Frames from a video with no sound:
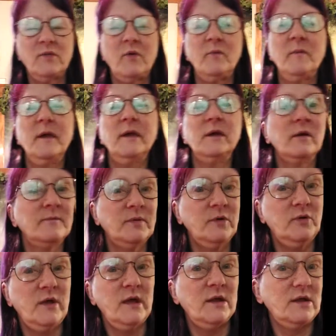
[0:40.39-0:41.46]
for being a
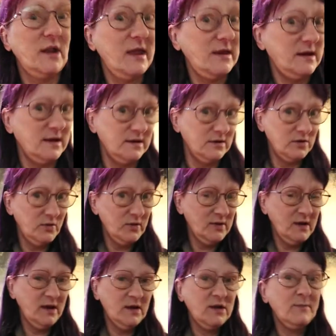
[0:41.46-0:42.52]
few days late in doing
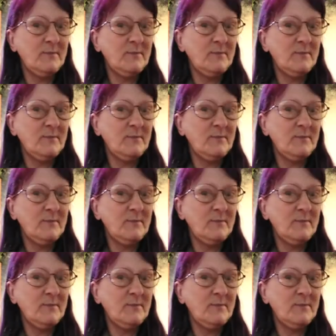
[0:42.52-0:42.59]
this,